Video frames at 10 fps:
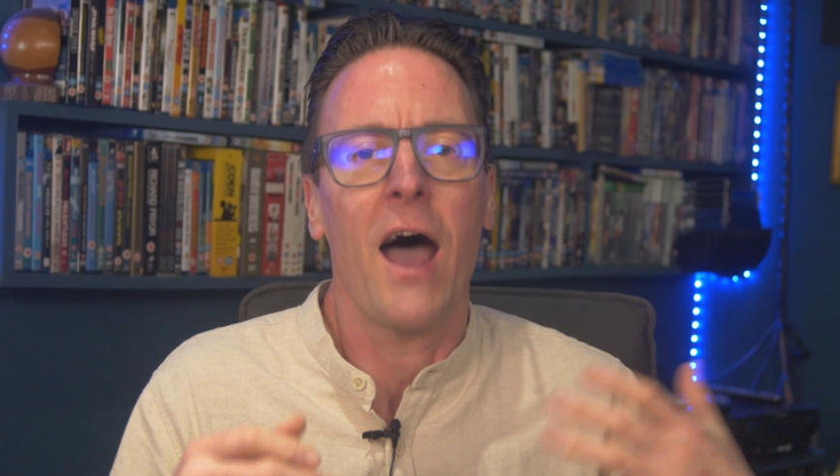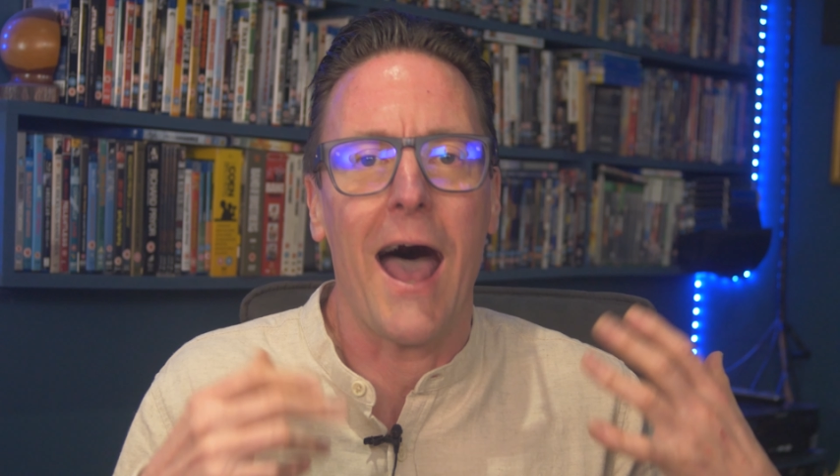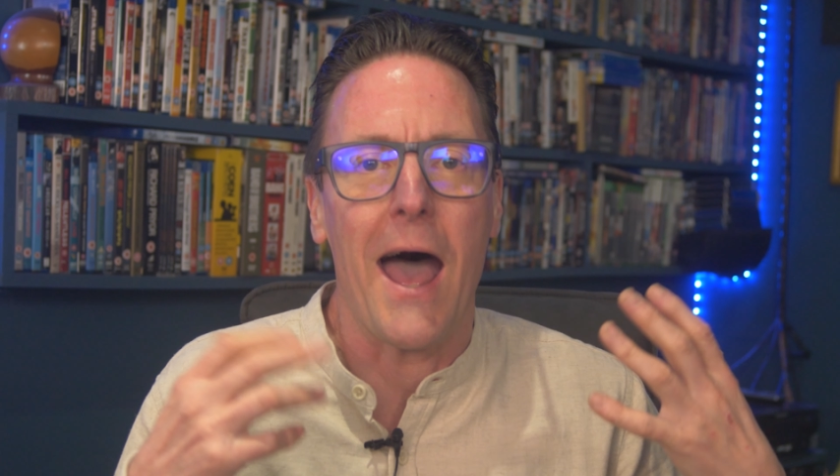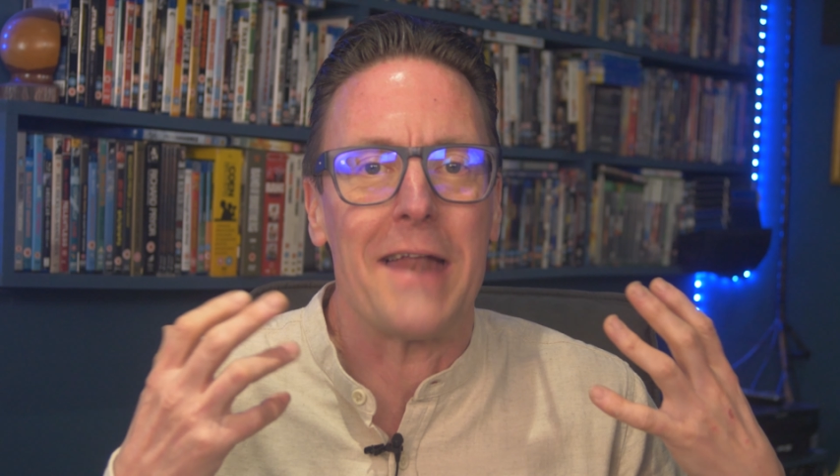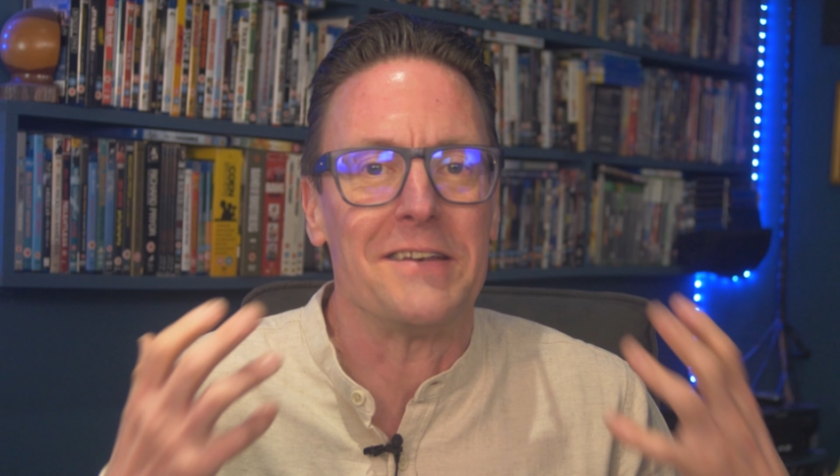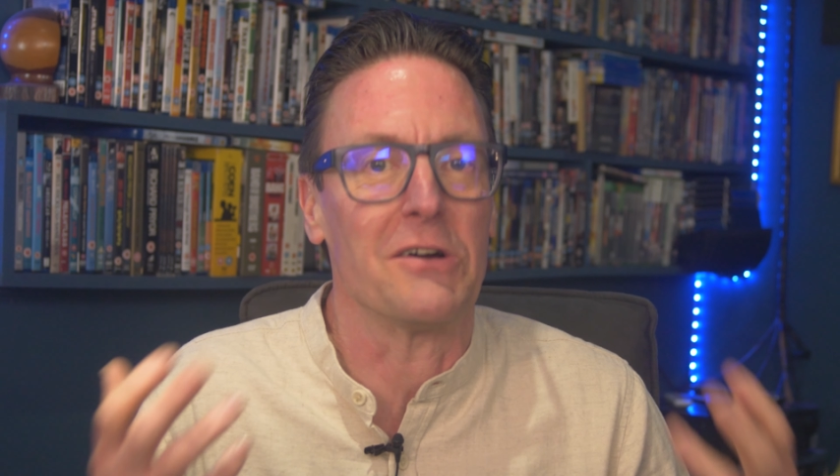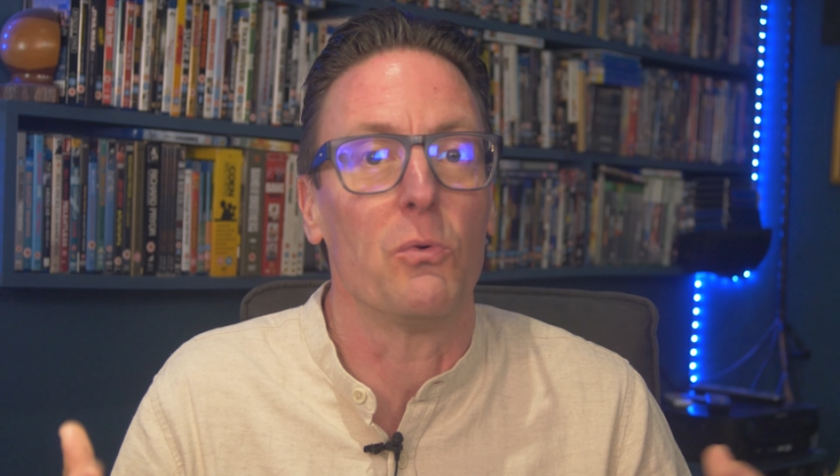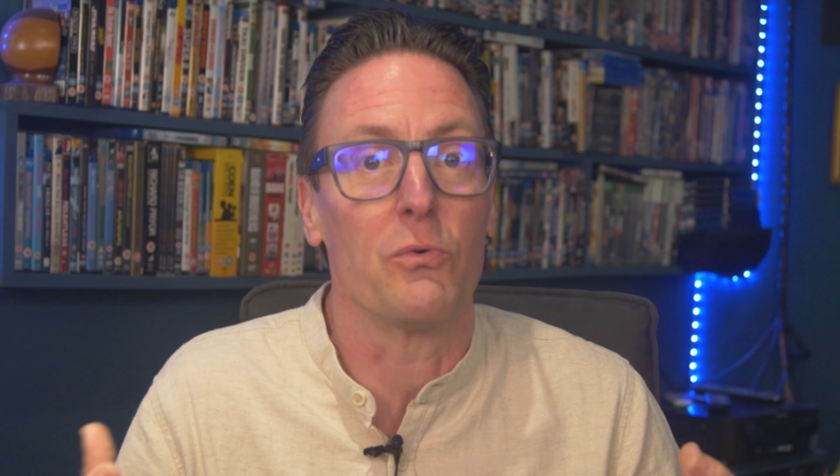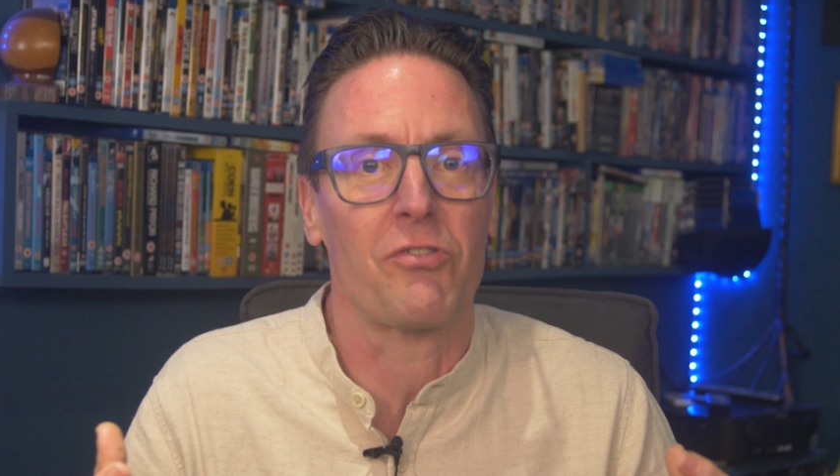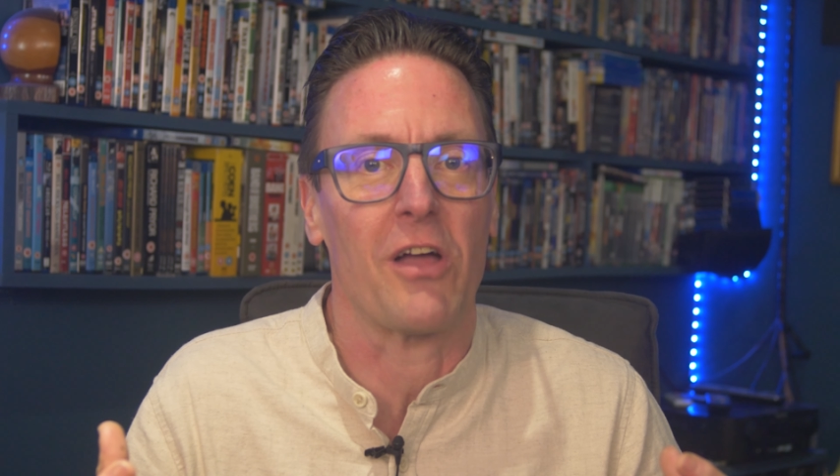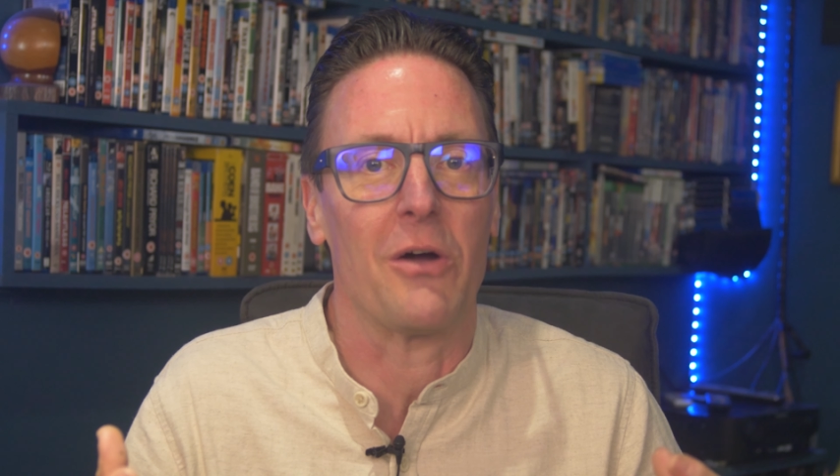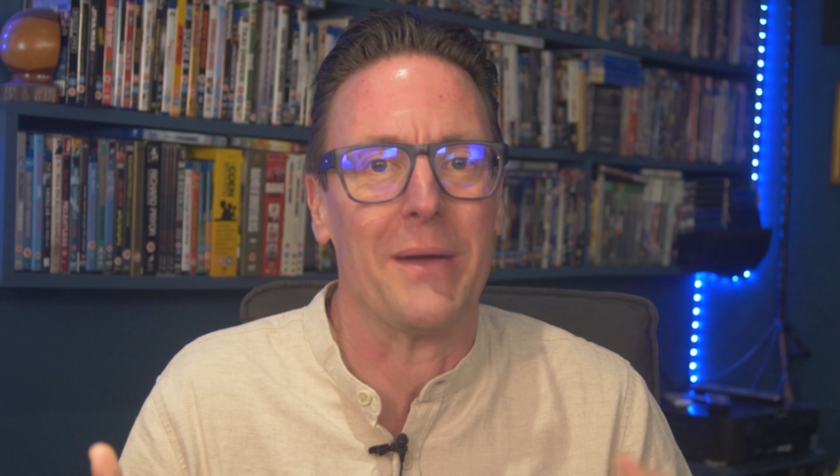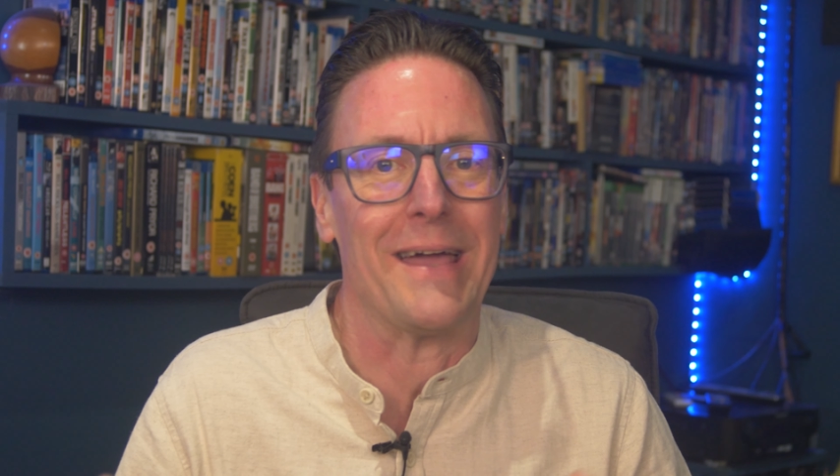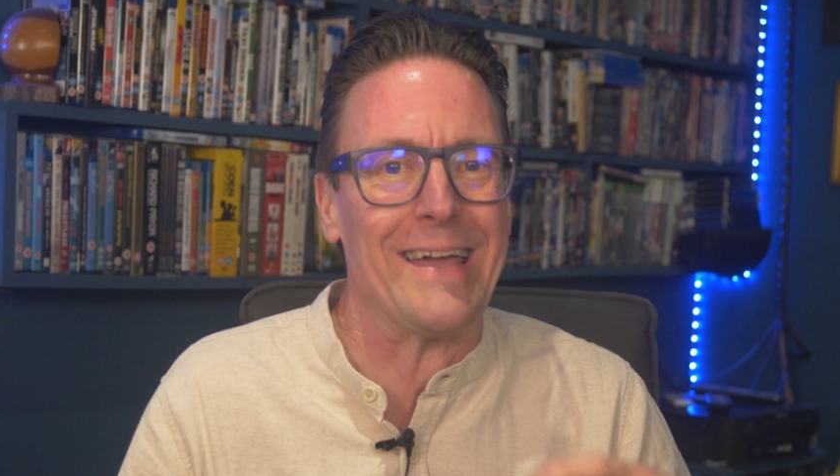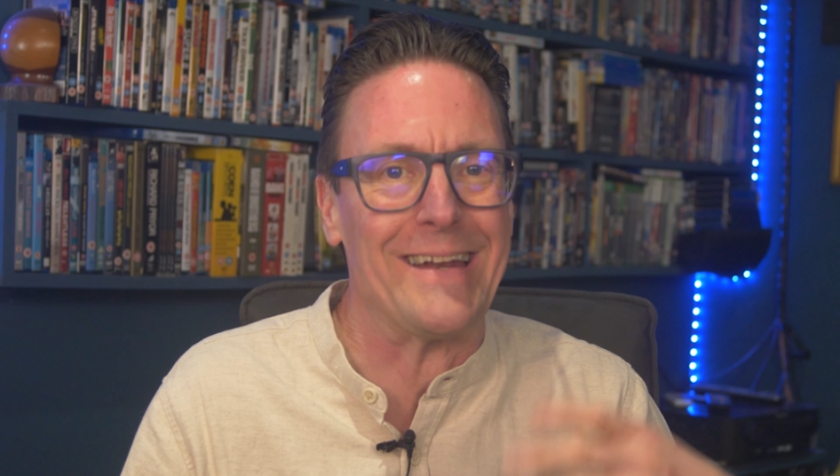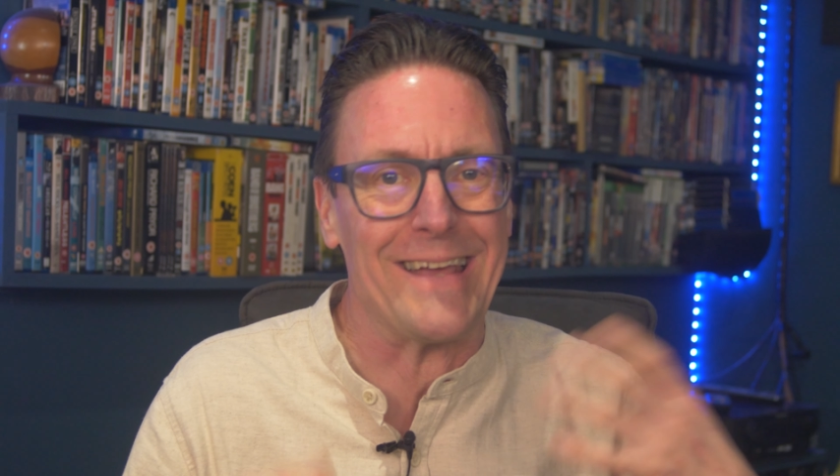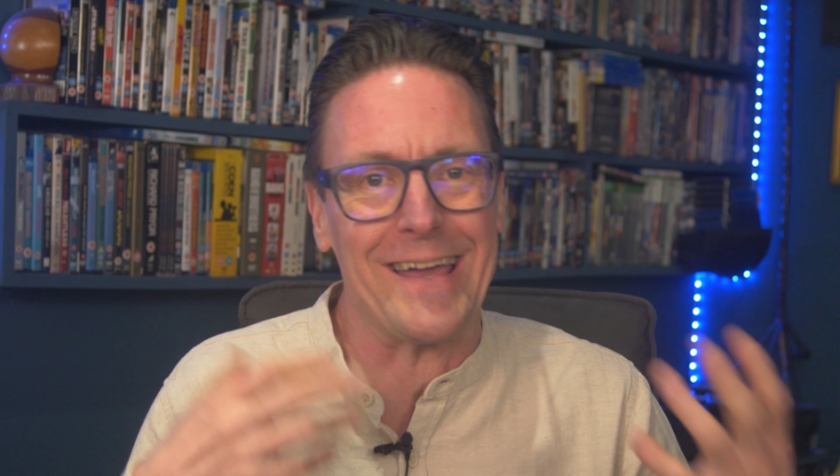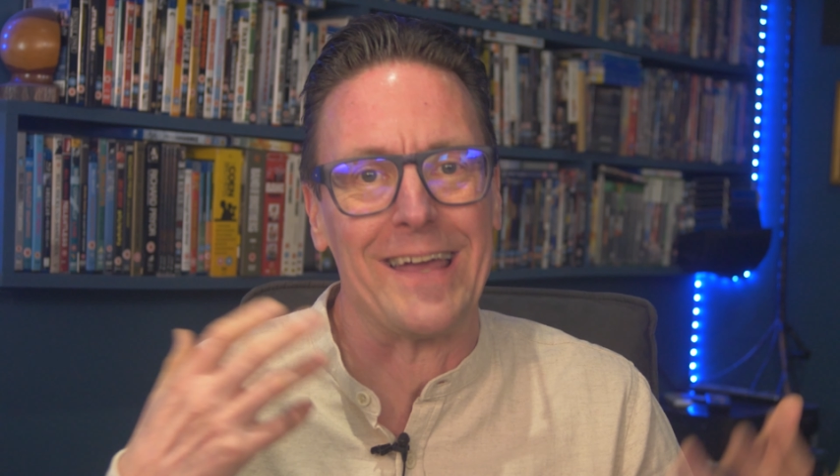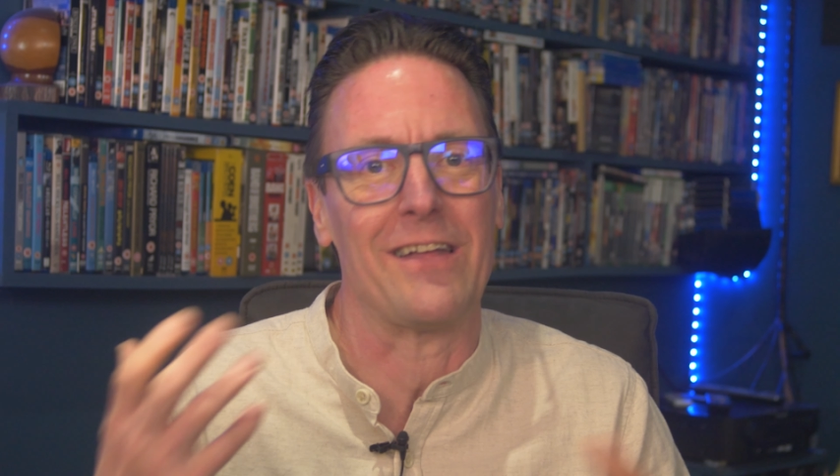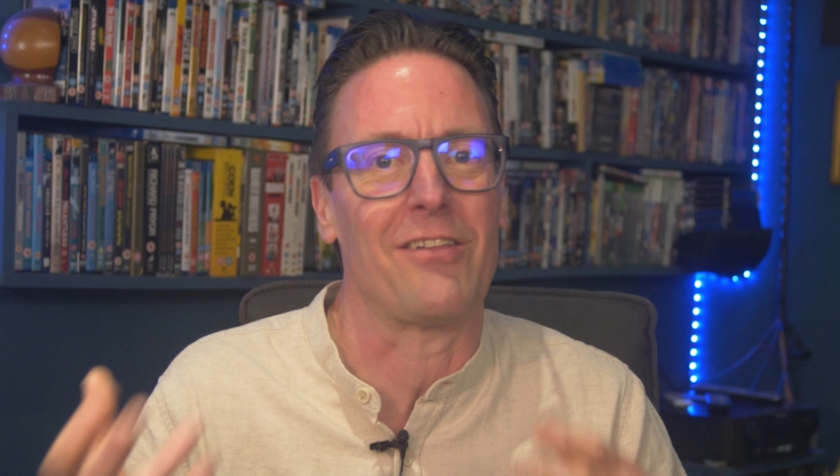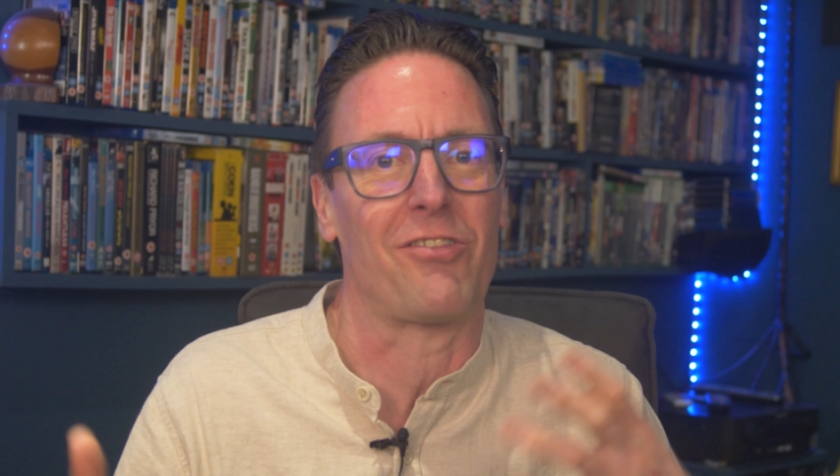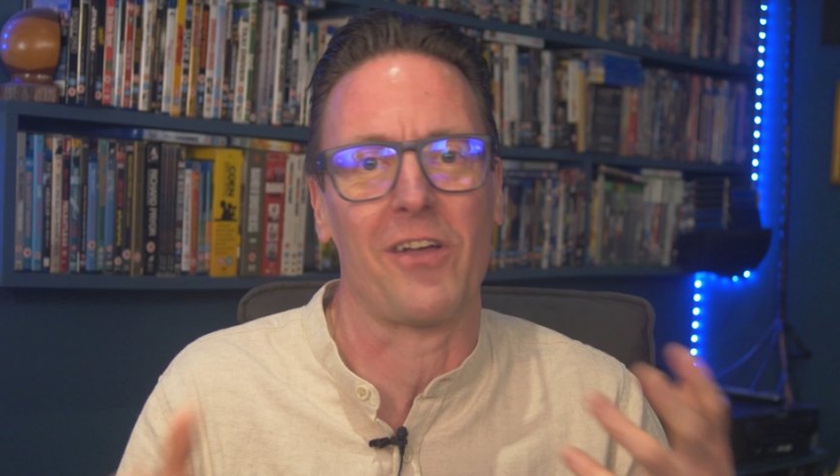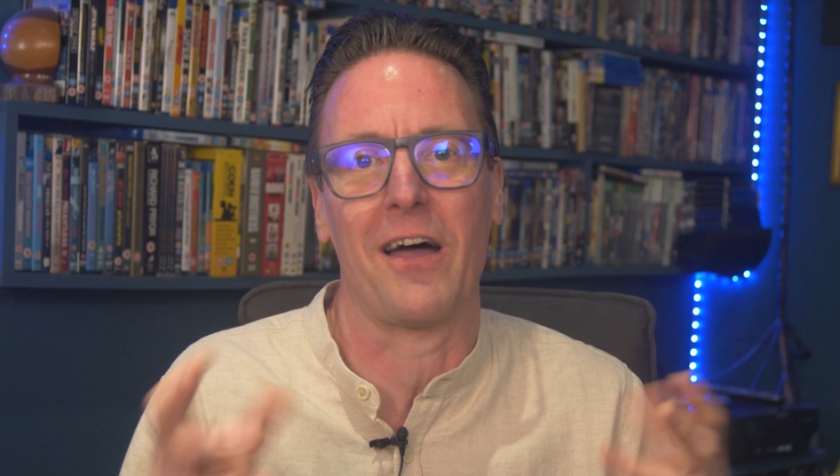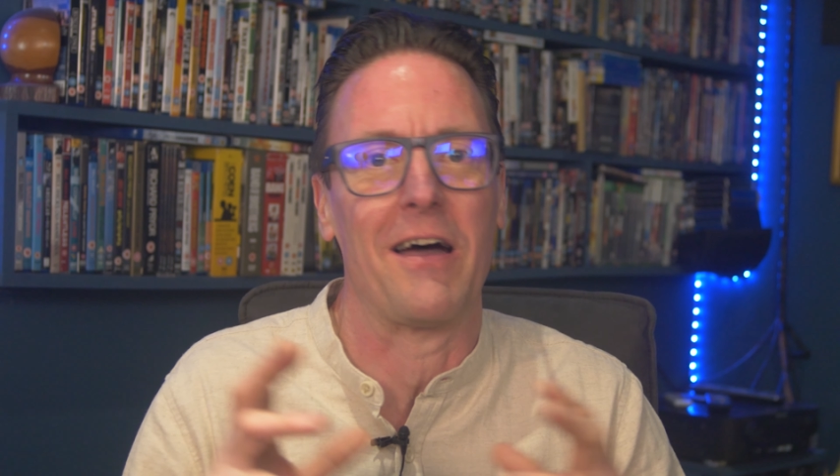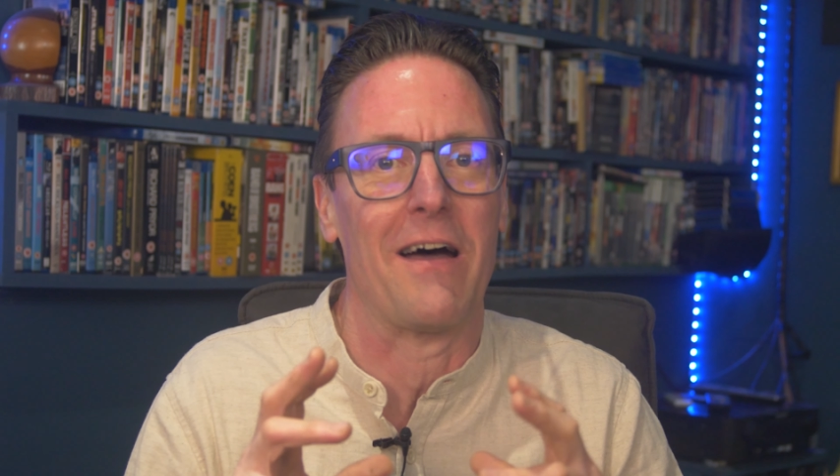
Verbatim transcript: and also it is uh,